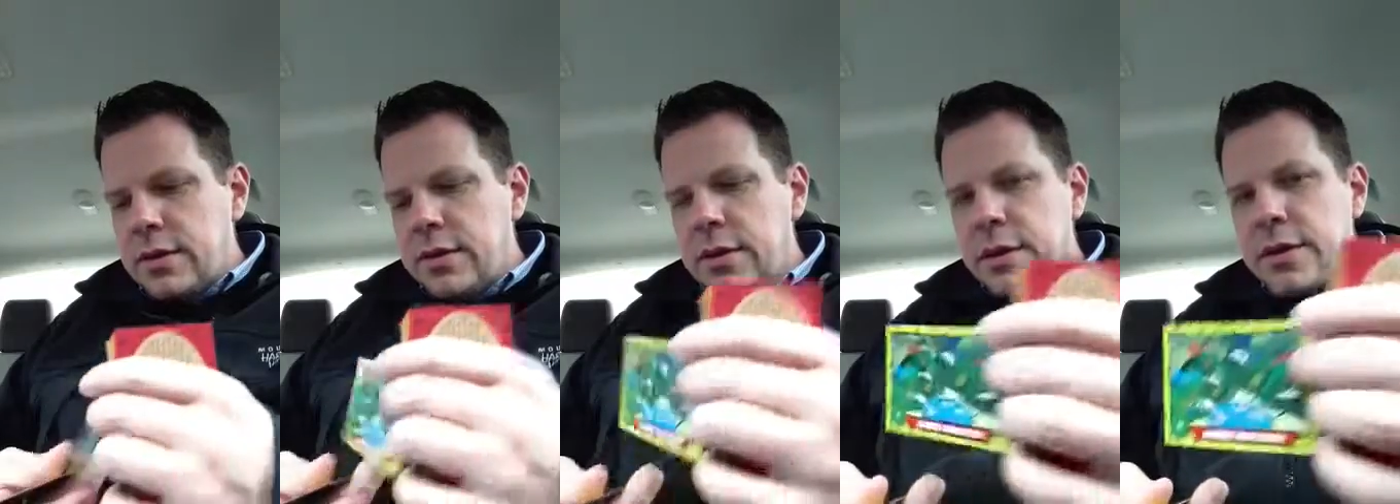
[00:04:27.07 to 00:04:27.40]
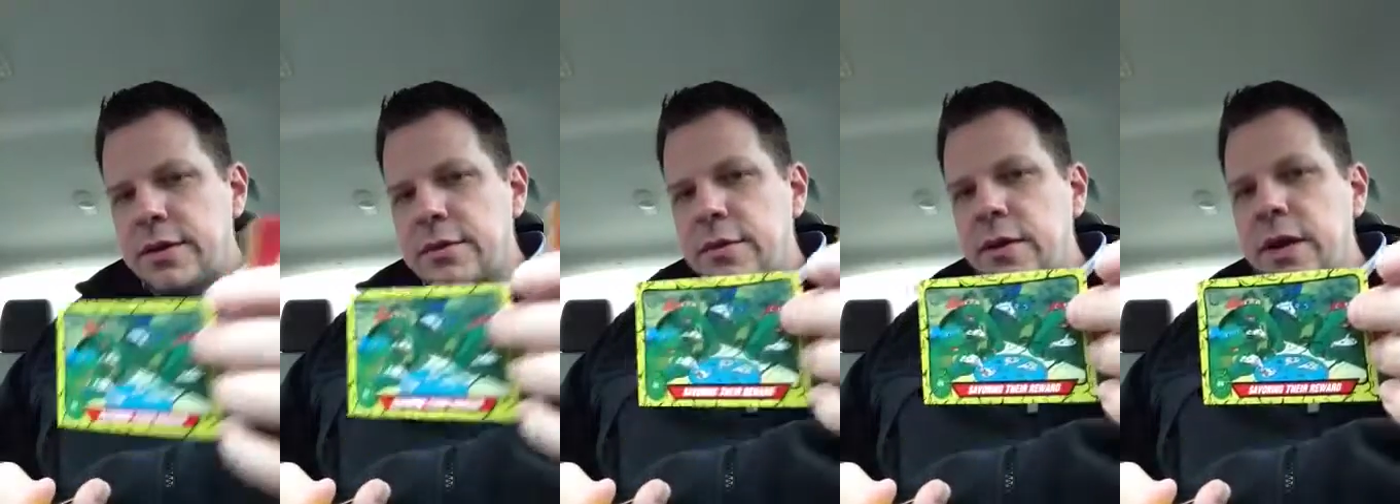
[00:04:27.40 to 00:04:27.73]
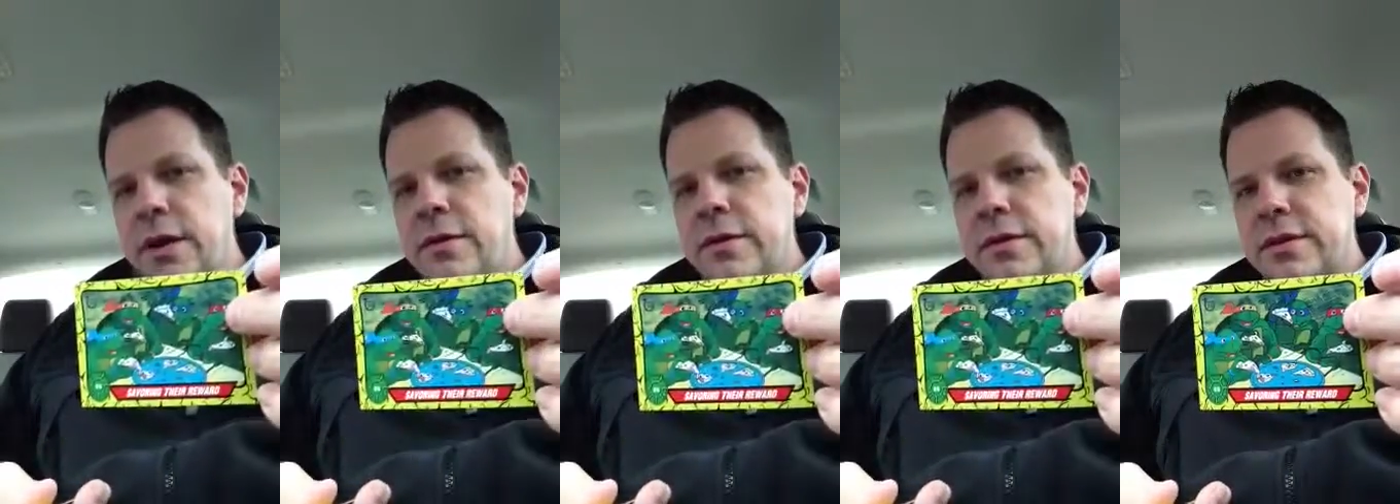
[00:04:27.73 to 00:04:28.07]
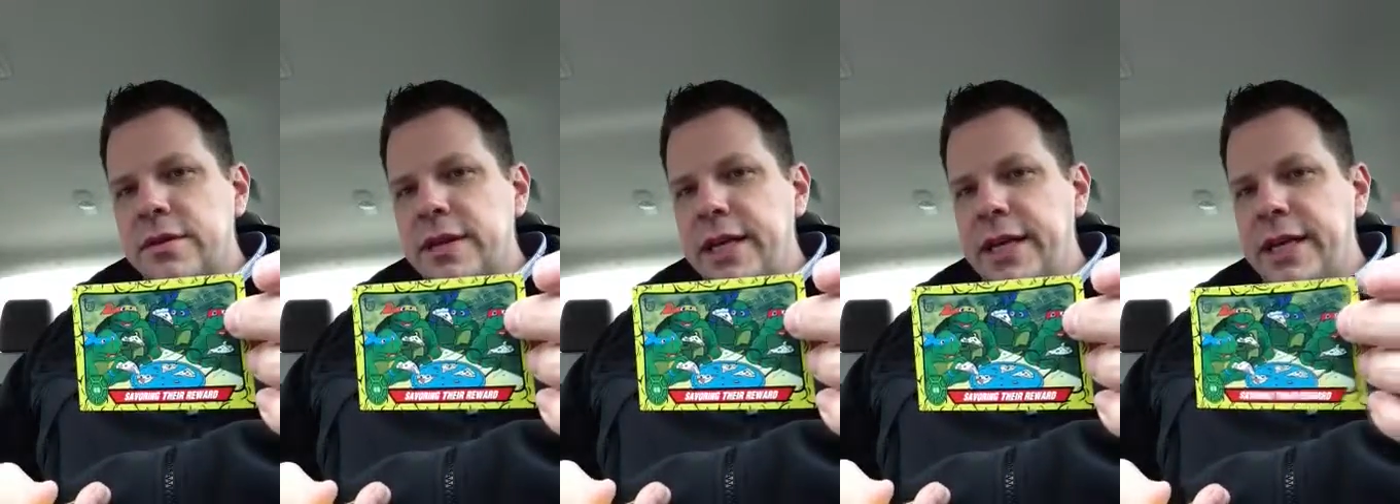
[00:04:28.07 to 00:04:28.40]
Here's some great ones.
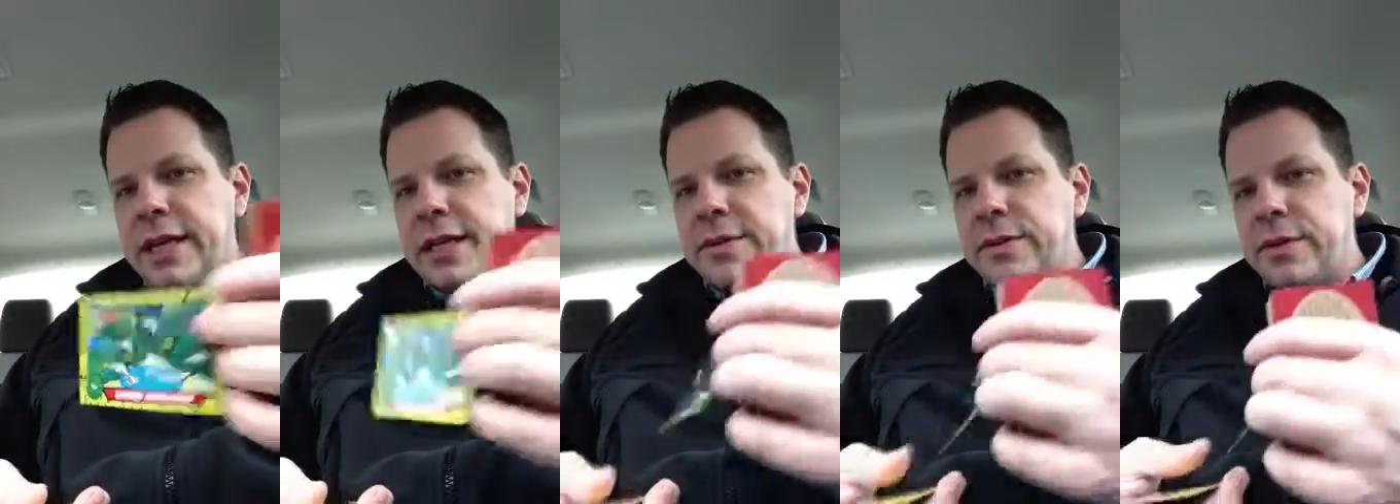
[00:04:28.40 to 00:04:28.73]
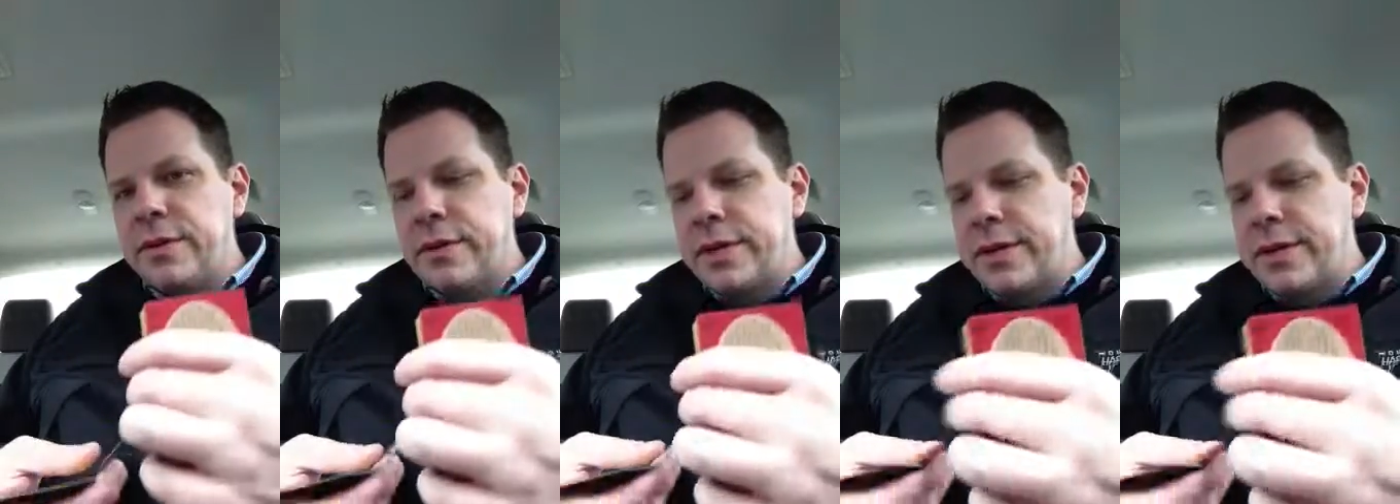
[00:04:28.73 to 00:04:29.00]
Teenage Mutant